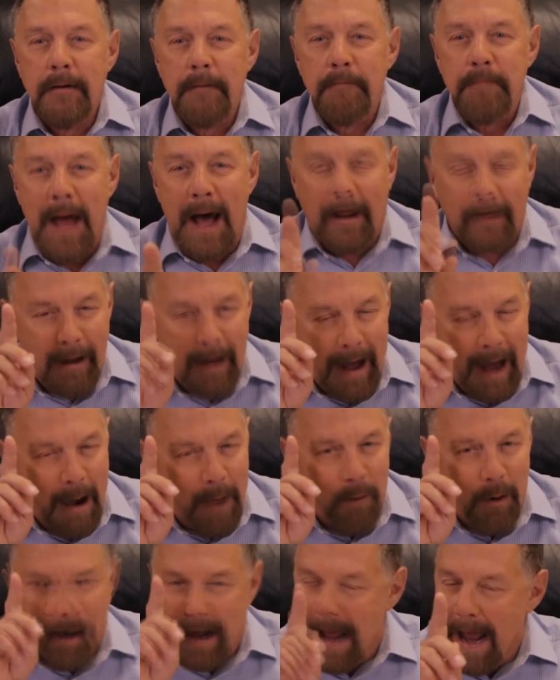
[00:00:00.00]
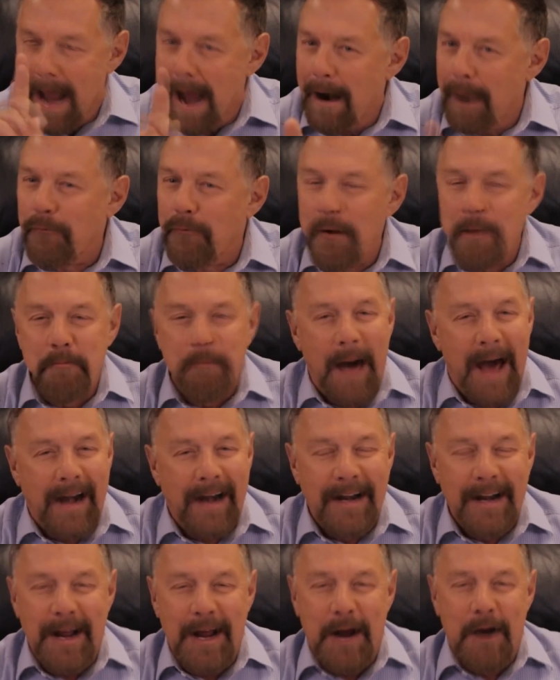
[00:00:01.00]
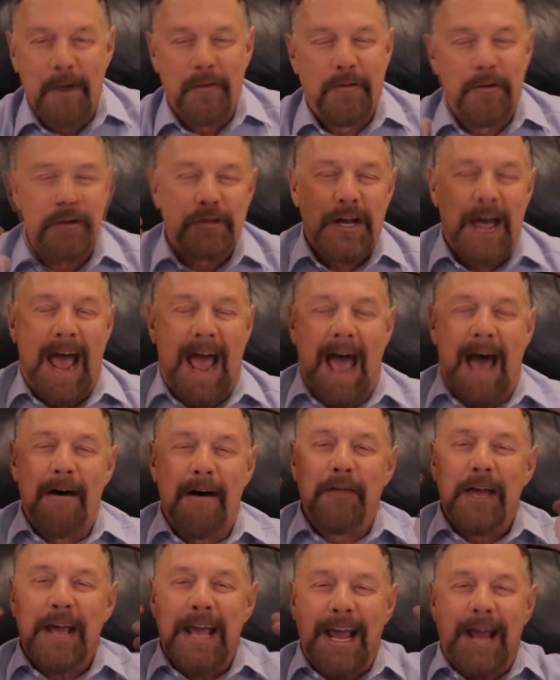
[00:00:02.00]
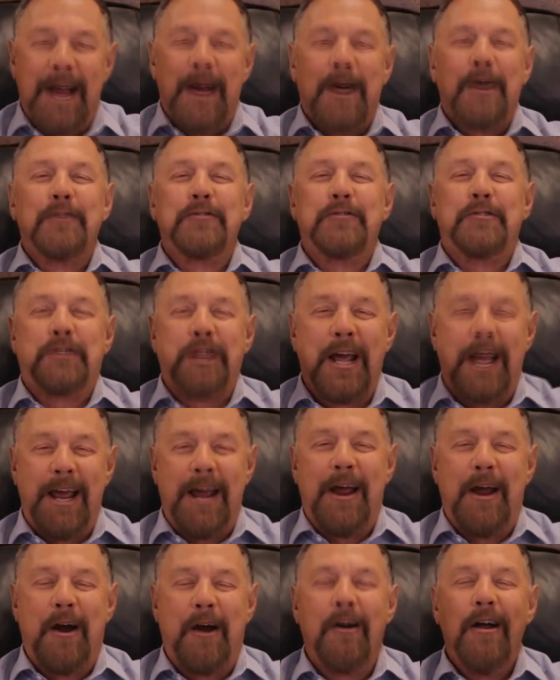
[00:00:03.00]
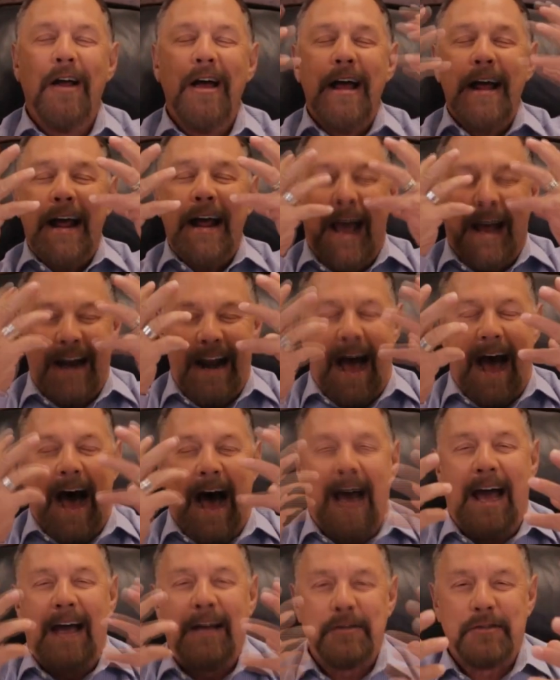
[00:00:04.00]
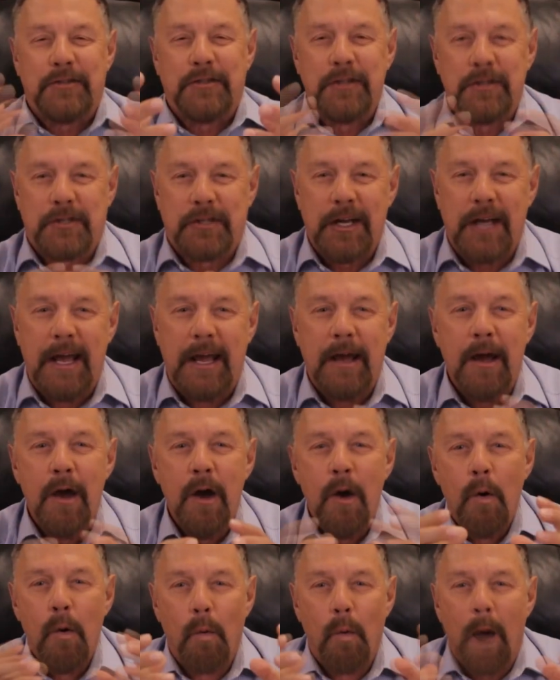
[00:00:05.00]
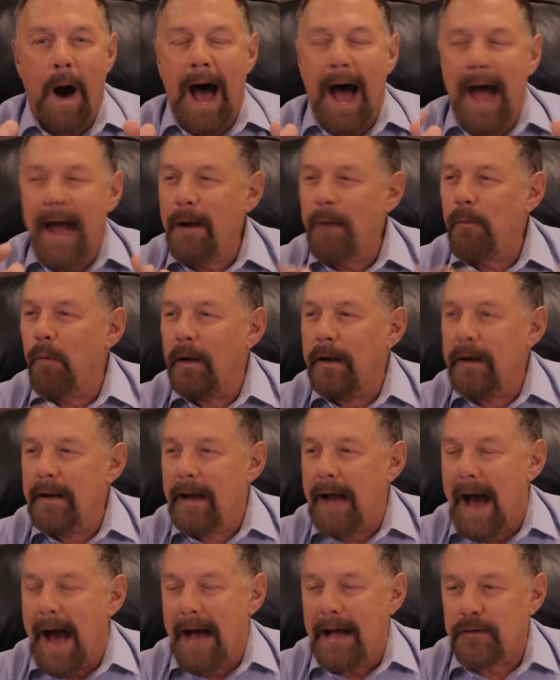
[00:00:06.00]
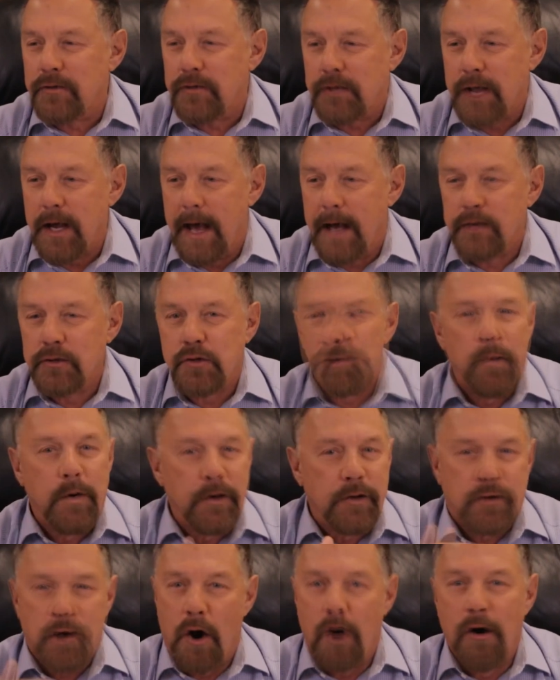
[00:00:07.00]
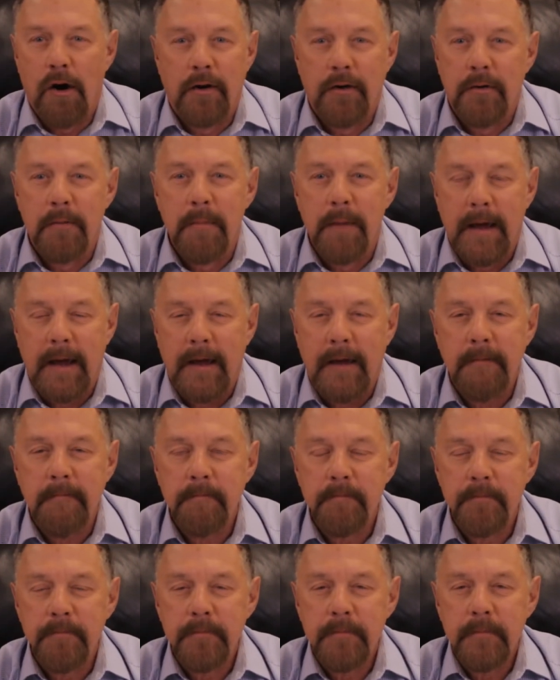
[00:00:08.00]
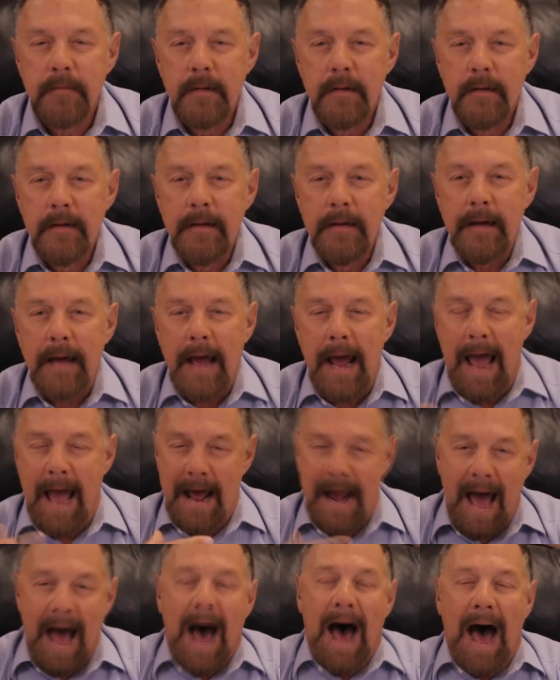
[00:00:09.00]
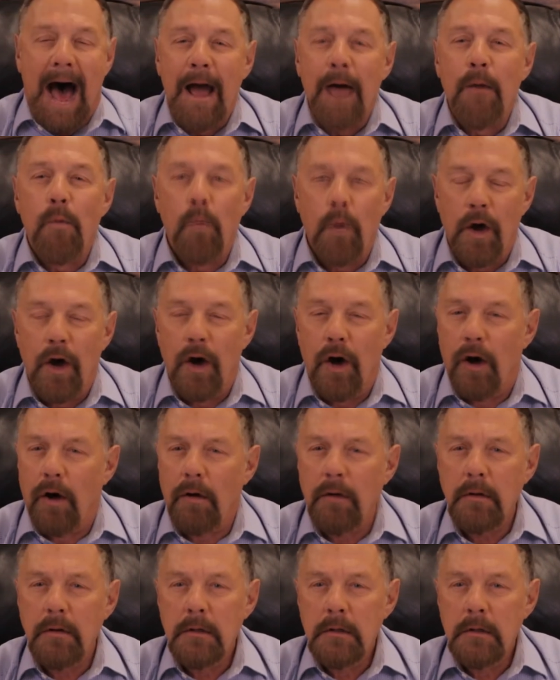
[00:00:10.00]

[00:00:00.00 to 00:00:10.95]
Now, I want everybody to hear this. Have ears to hear and eyes to see. Why, when God says, Return unto me, and I will,